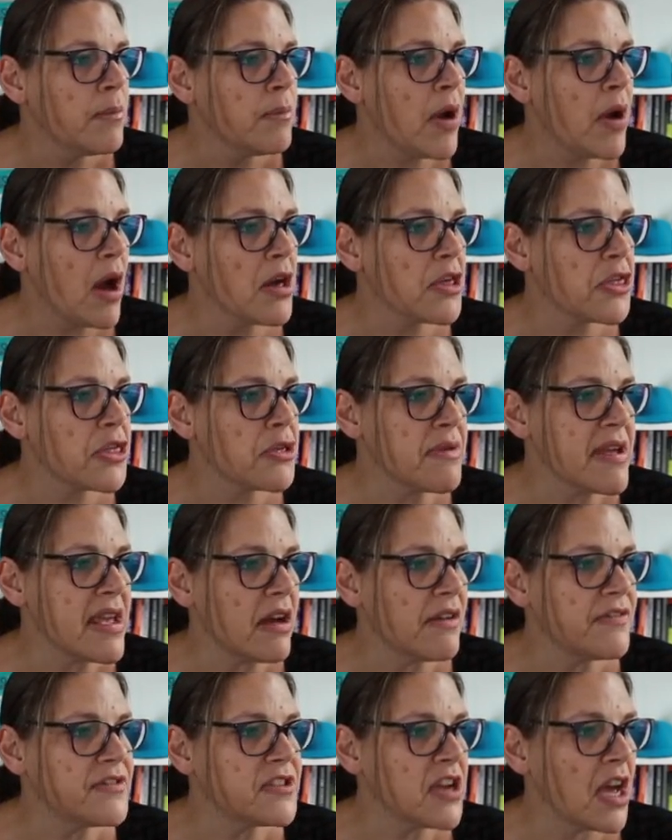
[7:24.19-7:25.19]
Part 3
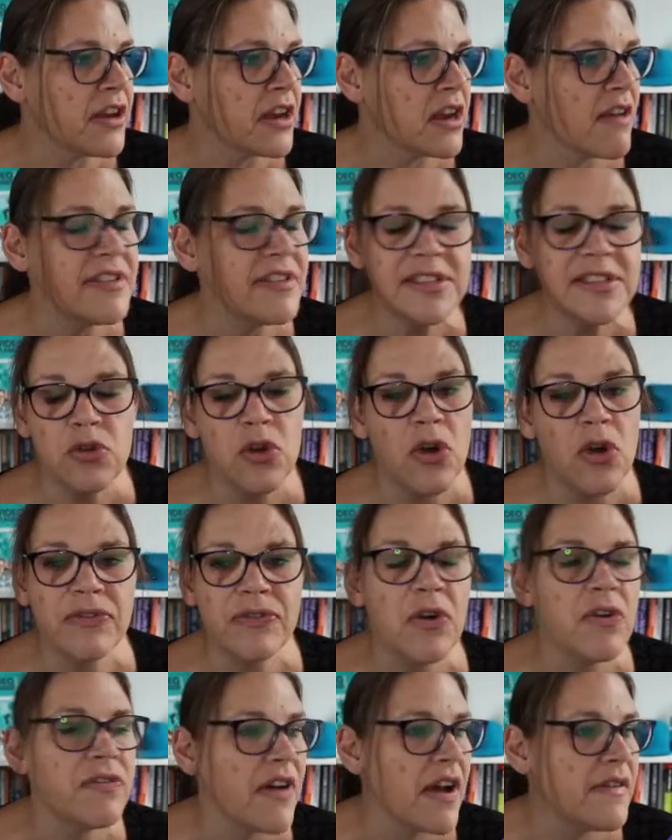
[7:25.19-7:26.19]
I've done, and I've still got
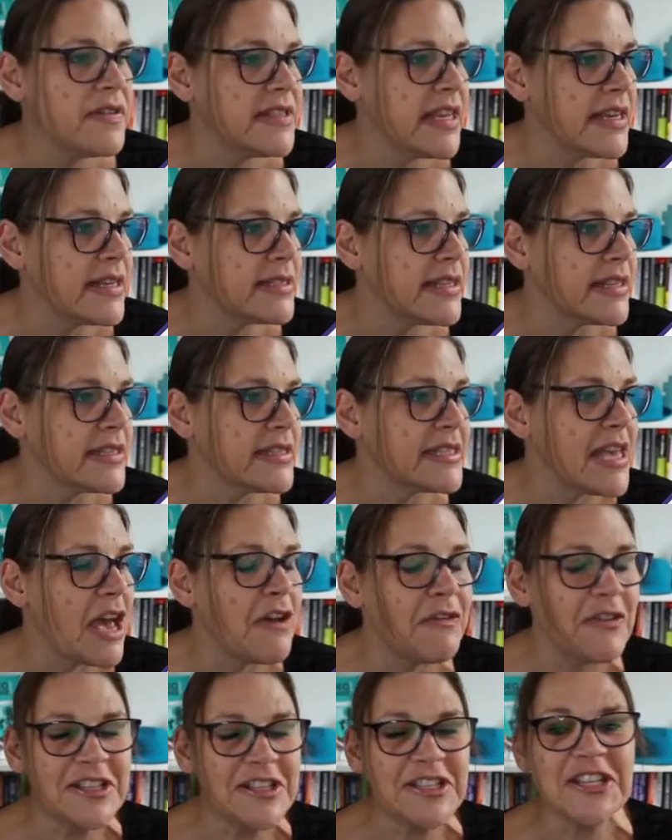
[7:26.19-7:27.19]
4, 5, 6 and
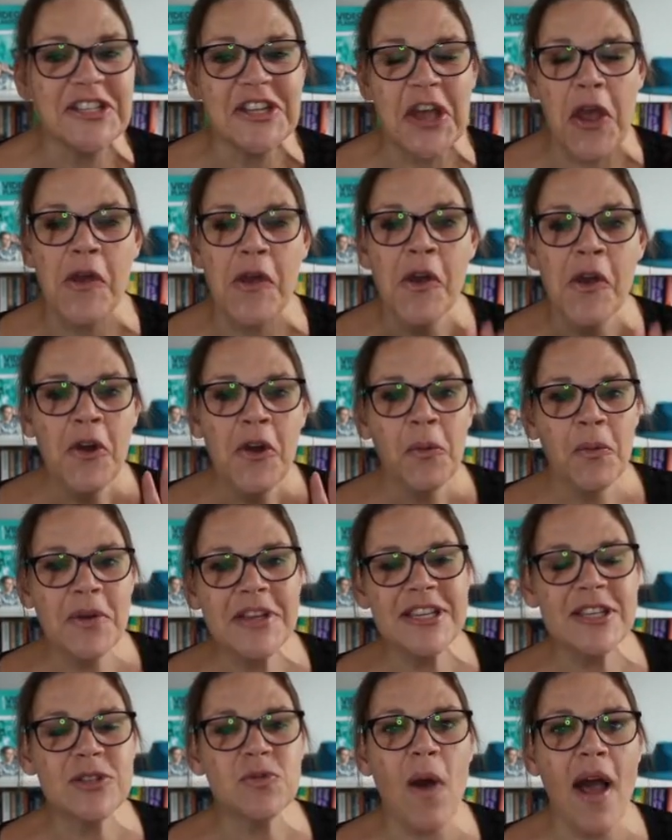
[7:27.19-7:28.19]
7 to do,
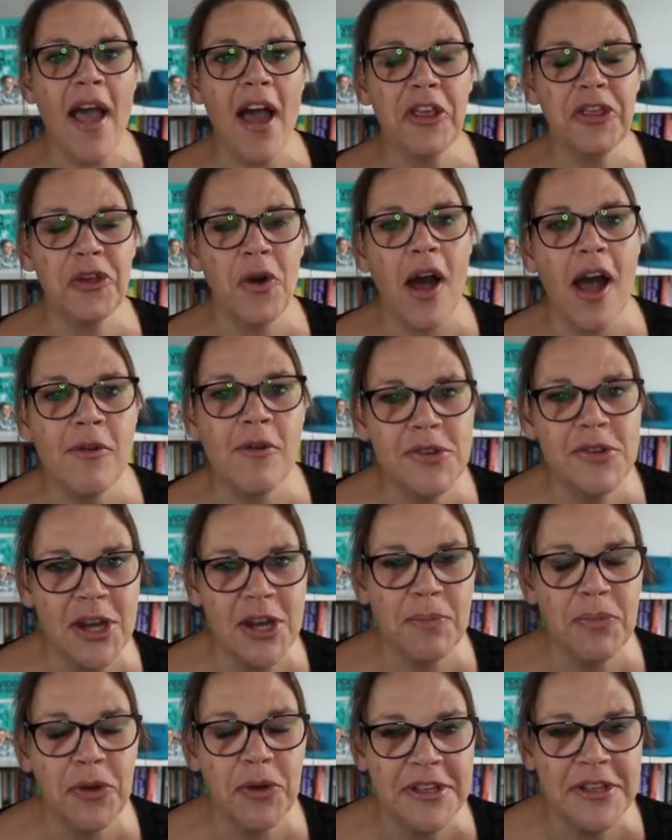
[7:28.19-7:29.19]
which is why I thought I would
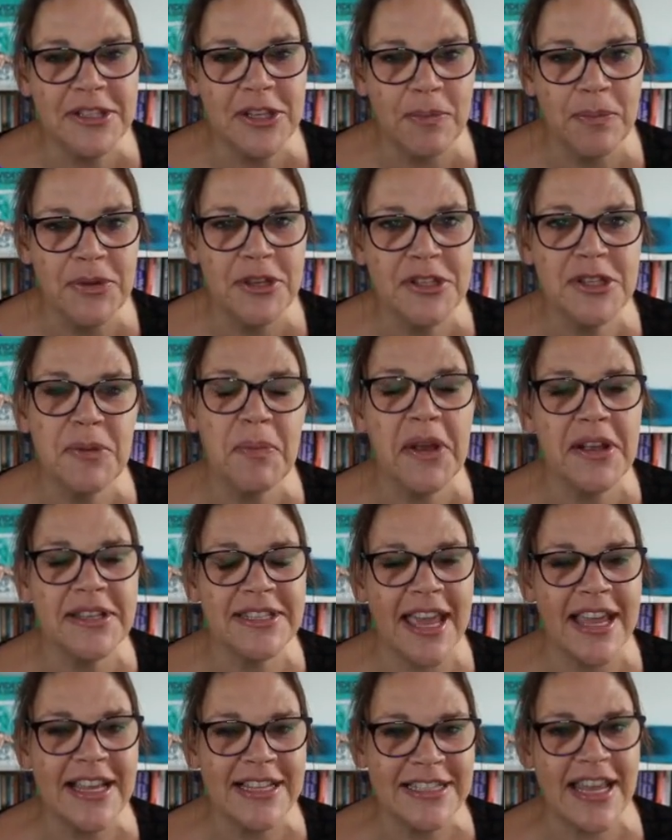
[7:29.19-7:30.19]
jump on this computer, because
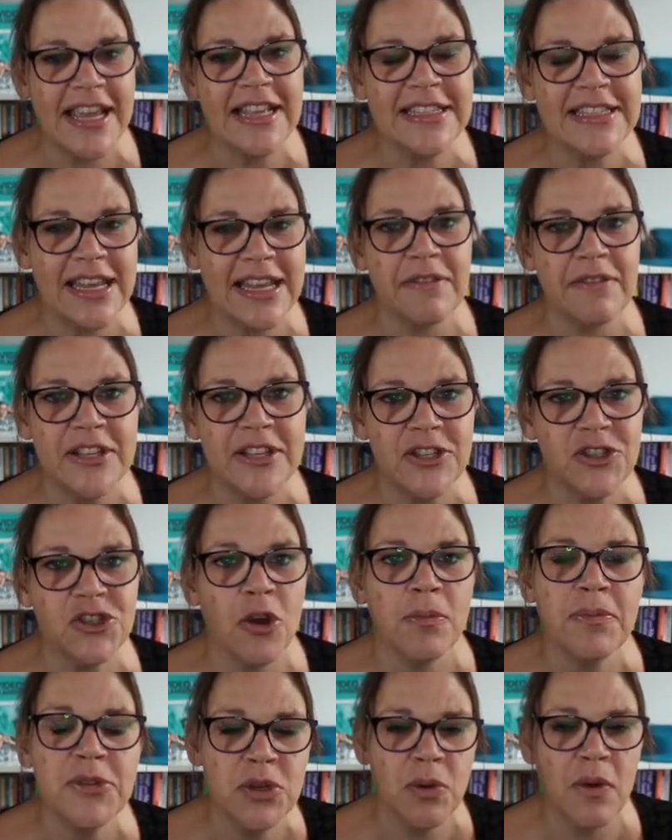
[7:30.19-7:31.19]
I intend to give this
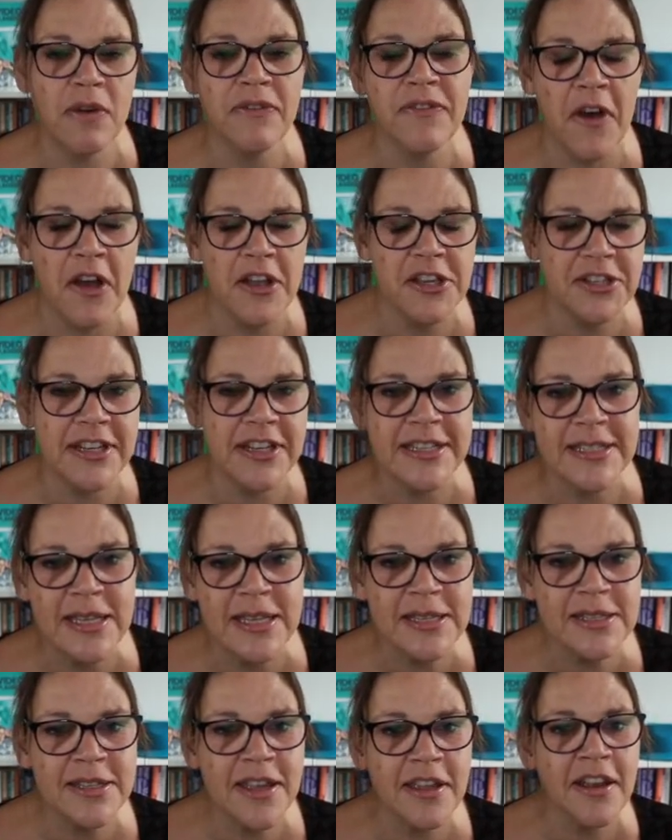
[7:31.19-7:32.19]
job to a virtual
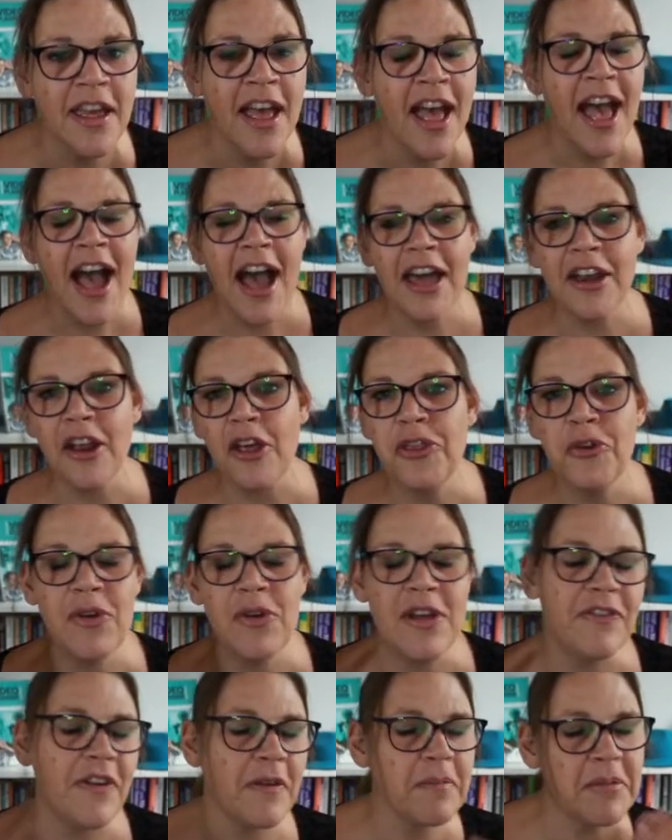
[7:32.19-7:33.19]
assistant, and I
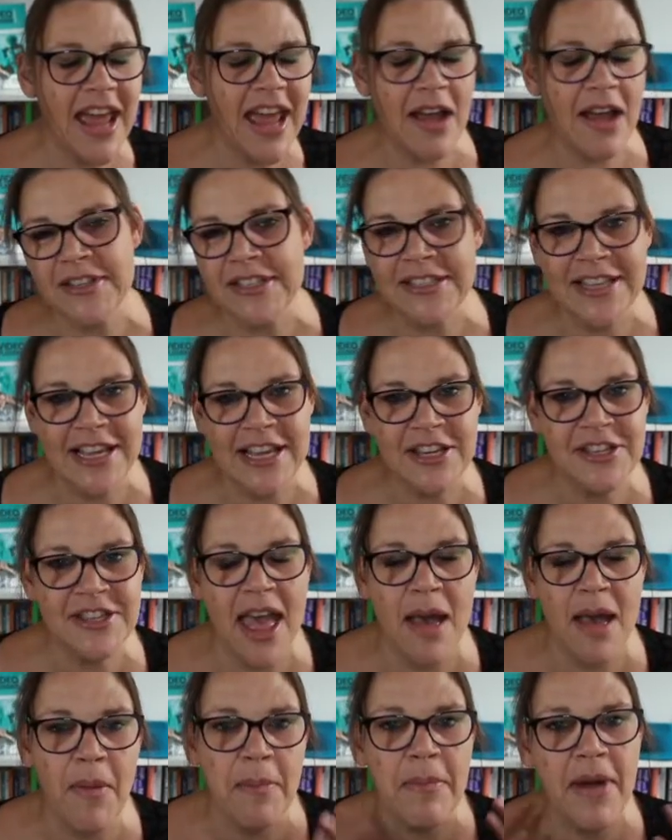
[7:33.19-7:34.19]
thought if I'm going to have to teach
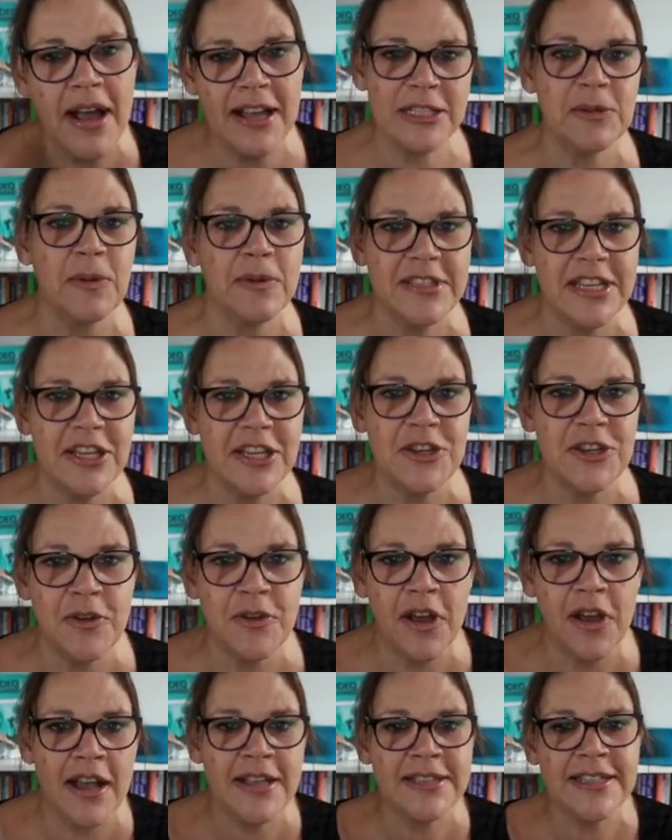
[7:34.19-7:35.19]
them, I might as well teach you
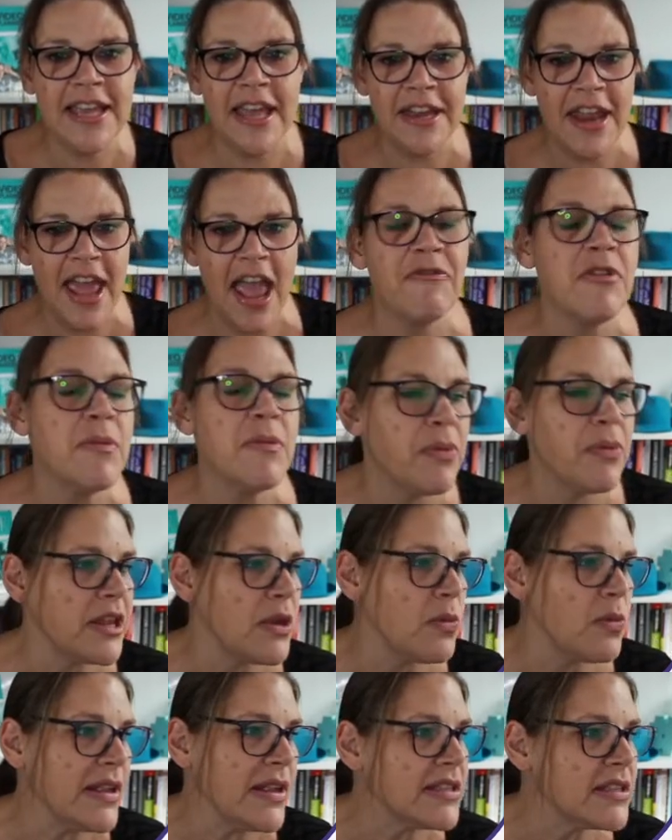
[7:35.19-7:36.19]
guys, and
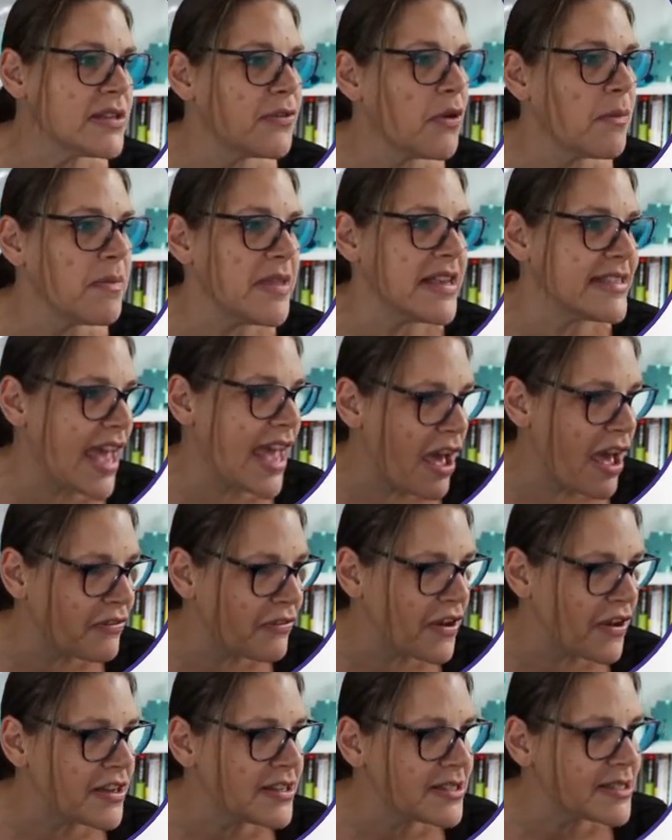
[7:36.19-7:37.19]
everybody wins from this
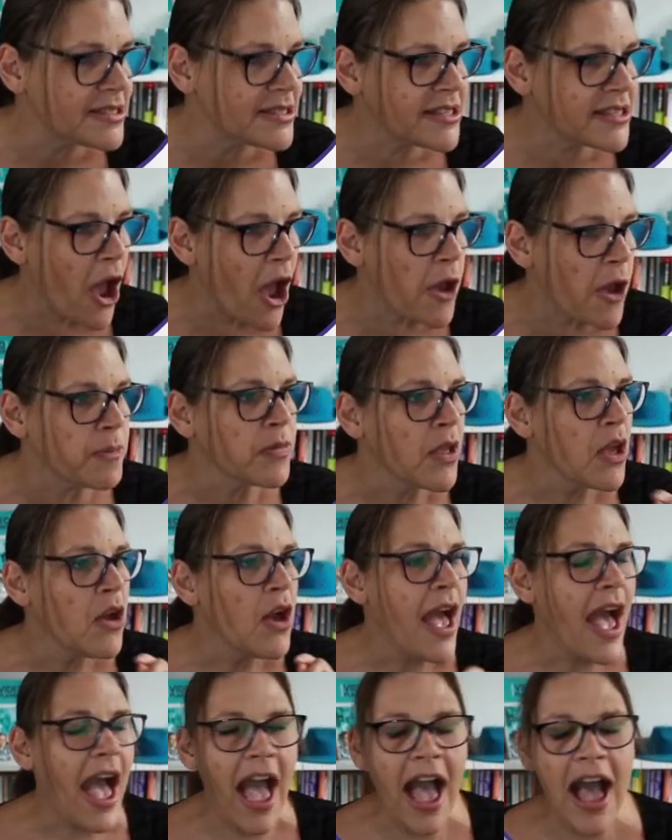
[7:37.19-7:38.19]
effort. So
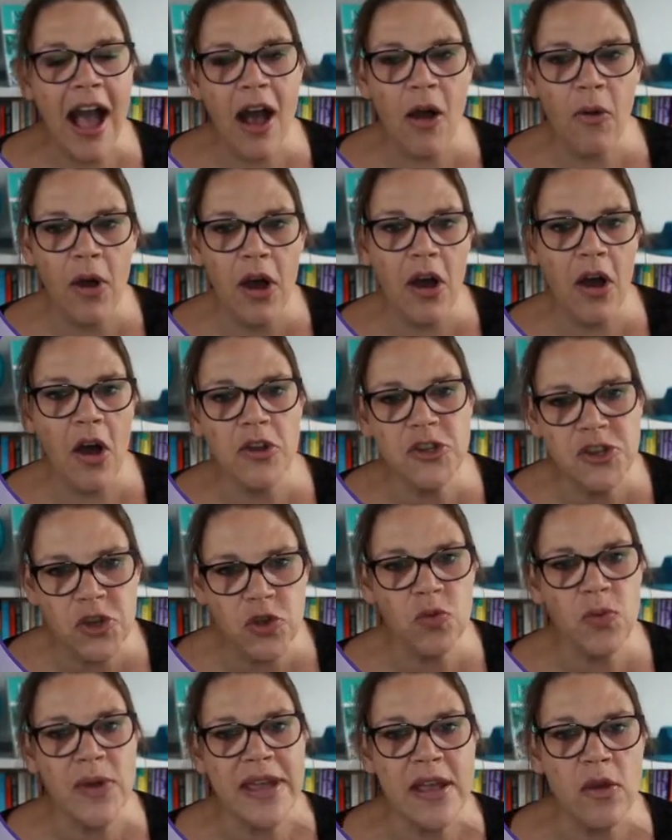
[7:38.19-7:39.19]
how
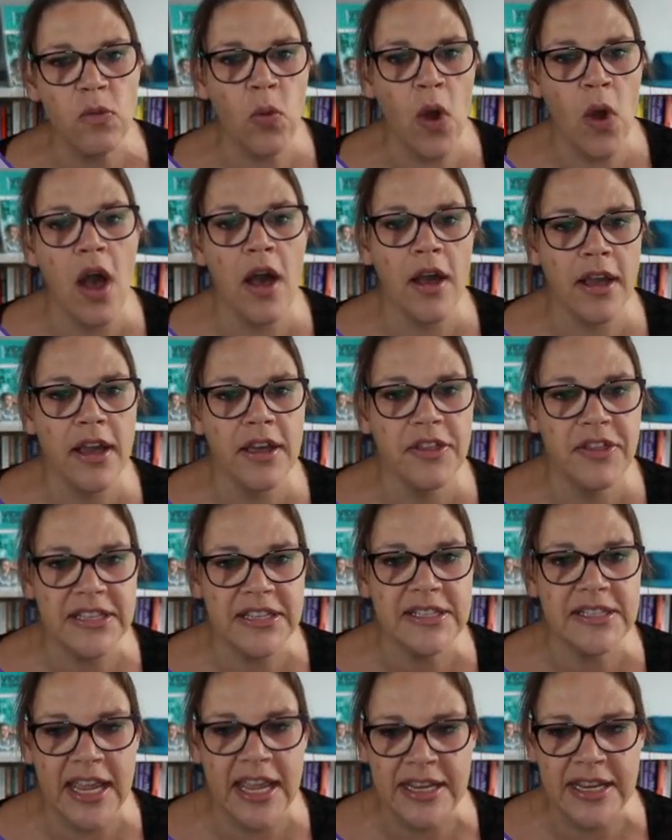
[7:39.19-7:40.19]
do we work
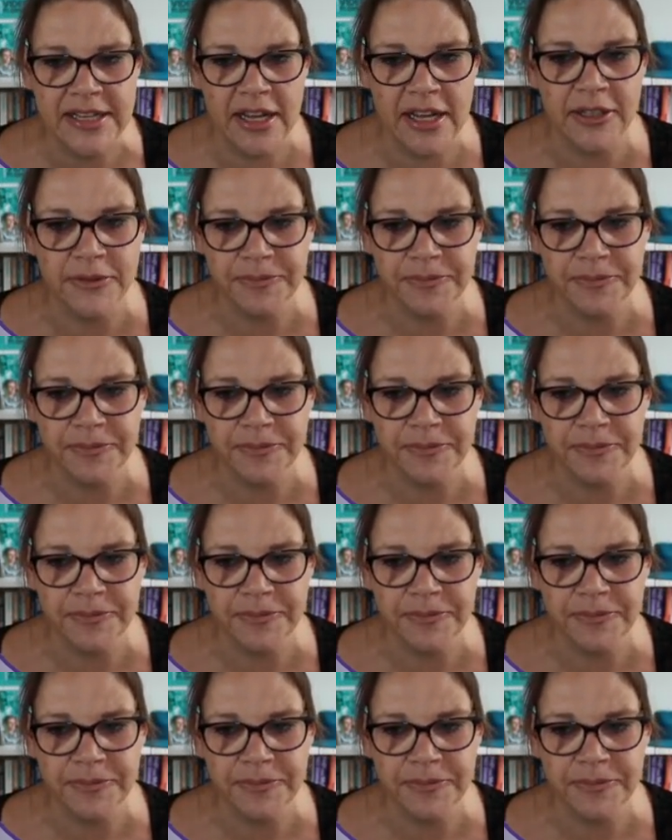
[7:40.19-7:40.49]
this data?